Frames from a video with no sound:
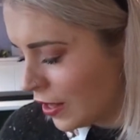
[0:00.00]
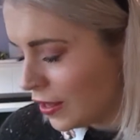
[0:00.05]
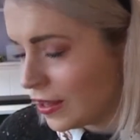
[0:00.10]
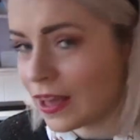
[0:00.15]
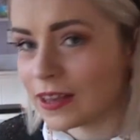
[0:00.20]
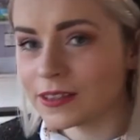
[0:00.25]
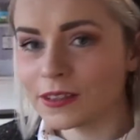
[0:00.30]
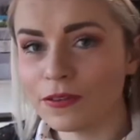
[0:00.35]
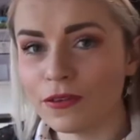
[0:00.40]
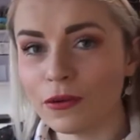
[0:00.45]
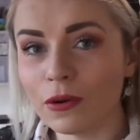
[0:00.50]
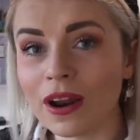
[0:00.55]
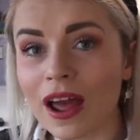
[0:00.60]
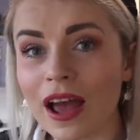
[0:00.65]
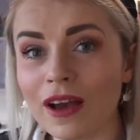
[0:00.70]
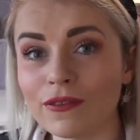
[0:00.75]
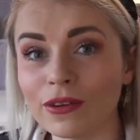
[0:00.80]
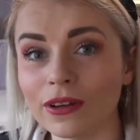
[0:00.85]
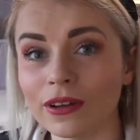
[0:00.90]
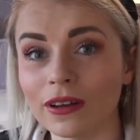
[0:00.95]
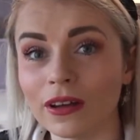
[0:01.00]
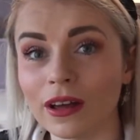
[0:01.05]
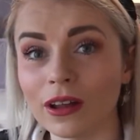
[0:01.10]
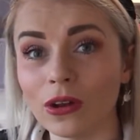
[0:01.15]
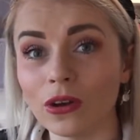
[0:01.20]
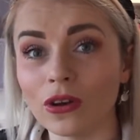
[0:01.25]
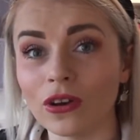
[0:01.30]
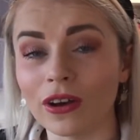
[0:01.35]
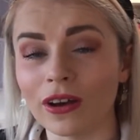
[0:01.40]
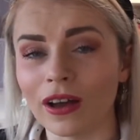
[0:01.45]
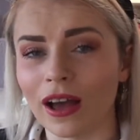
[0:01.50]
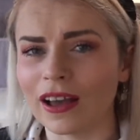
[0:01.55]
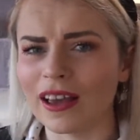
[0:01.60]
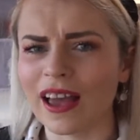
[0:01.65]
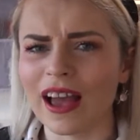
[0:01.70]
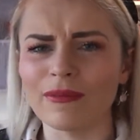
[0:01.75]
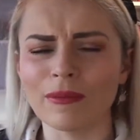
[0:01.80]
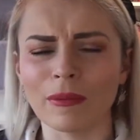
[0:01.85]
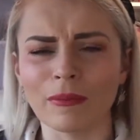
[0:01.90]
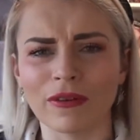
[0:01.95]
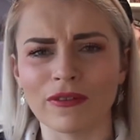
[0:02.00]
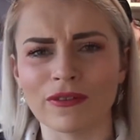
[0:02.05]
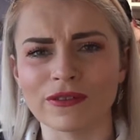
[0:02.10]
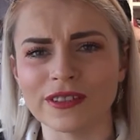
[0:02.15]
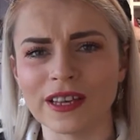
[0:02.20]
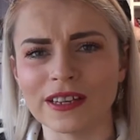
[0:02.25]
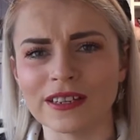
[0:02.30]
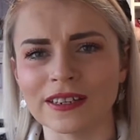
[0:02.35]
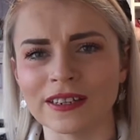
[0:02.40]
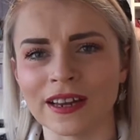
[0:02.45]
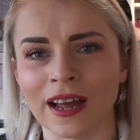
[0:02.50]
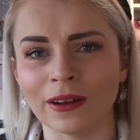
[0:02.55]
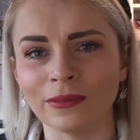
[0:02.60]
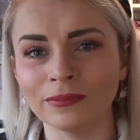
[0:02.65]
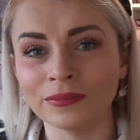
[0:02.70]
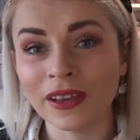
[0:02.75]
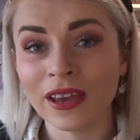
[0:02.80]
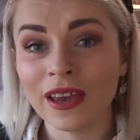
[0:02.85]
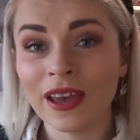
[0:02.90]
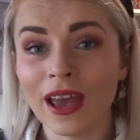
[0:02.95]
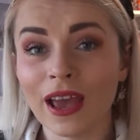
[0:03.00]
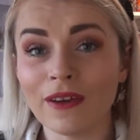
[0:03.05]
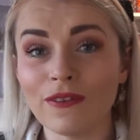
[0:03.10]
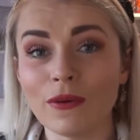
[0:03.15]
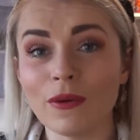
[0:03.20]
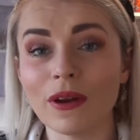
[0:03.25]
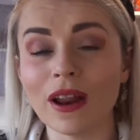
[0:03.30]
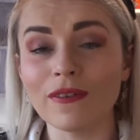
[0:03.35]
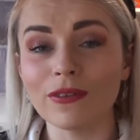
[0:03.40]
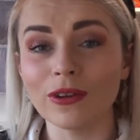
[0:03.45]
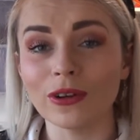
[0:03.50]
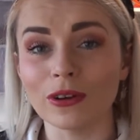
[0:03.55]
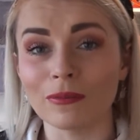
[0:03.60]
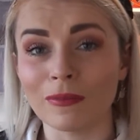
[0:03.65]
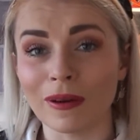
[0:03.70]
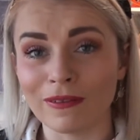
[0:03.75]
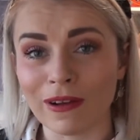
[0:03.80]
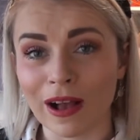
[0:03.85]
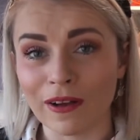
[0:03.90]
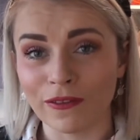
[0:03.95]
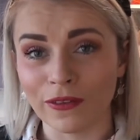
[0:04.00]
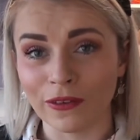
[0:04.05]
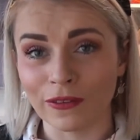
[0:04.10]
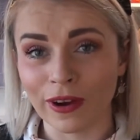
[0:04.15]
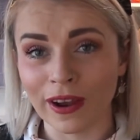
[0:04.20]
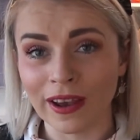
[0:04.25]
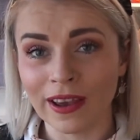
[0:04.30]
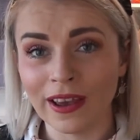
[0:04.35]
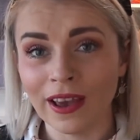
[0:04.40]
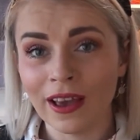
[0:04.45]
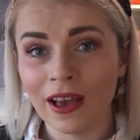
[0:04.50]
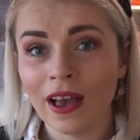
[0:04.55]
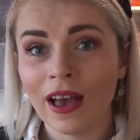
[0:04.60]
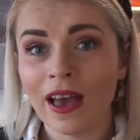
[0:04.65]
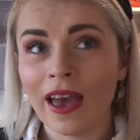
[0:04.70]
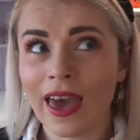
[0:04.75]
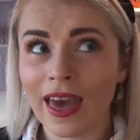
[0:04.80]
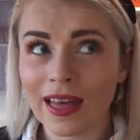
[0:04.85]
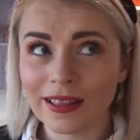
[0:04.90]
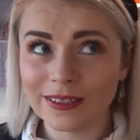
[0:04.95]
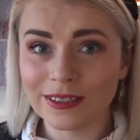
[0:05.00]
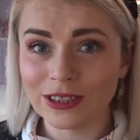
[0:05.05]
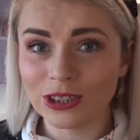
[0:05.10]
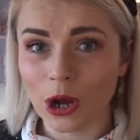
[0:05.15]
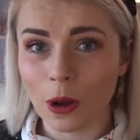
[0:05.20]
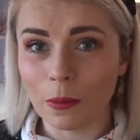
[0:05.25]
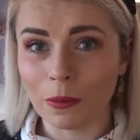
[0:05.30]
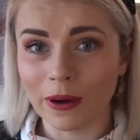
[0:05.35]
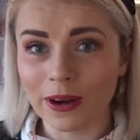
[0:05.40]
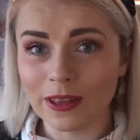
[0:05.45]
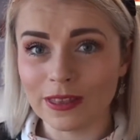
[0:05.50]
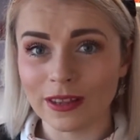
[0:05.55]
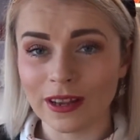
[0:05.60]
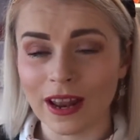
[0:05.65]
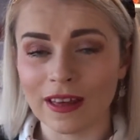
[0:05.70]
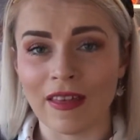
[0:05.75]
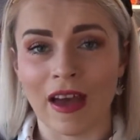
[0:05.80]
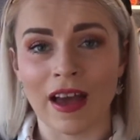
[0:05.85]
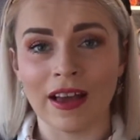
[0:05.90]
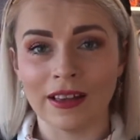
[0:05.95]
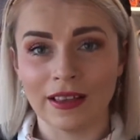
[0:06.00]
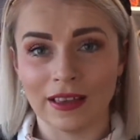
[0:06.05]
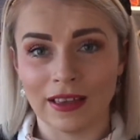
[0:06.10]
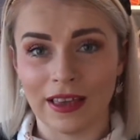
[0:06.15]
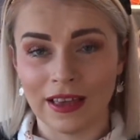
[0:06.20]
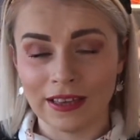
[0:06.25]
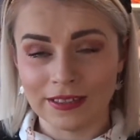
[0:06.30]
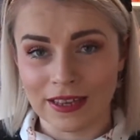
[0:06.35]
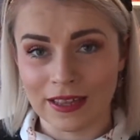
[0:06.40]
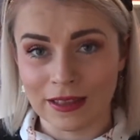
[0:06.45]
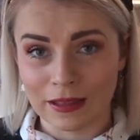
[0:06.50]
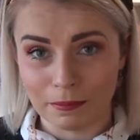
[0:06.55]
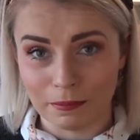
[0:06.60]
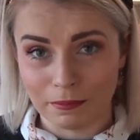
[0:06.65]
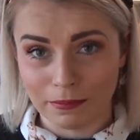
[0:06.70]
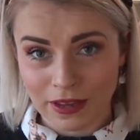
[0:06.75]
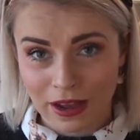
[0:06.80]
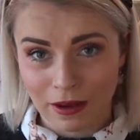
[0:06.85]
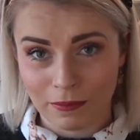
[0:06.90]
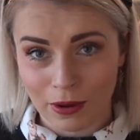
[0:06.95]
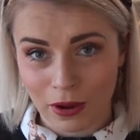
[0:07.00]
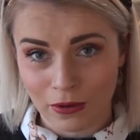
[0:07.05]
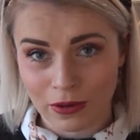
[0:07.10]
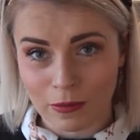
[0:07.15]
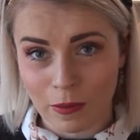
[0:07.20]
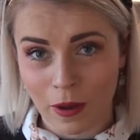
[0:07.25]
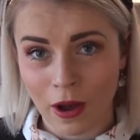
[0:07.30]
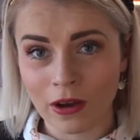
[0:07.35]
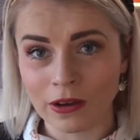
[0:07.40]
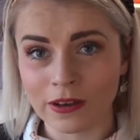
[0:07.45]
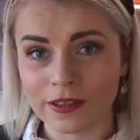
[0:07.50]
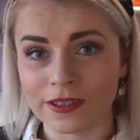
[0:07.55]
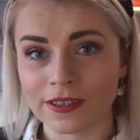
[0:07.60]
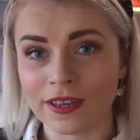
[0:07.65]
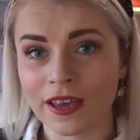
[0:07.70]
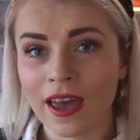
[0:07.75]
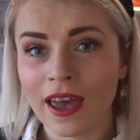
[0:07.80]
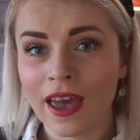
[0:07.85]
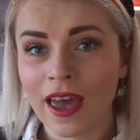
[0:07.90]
Yes, if you want to have a look, I can't remember if I said it now. If you want to have a look at my Ravelry, Etsy shop or anything like that, it's down below in the box.